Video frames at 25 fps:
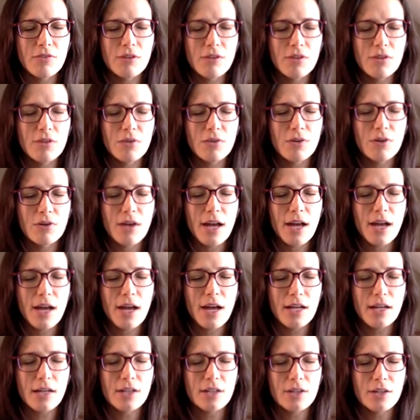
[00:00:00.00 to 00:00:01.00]
feel through your
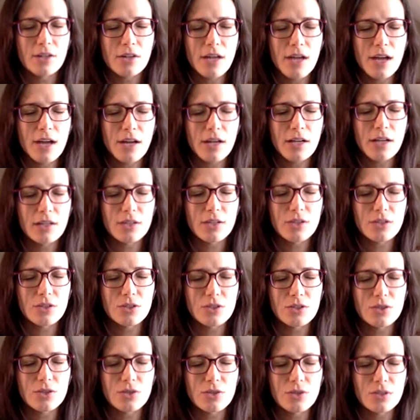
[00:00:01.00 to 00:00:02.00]
head and your neck and
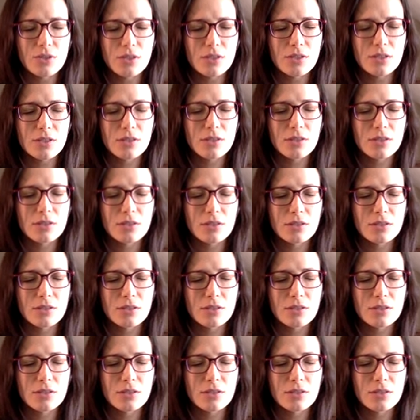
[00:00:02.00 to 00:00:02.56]
your shoulders,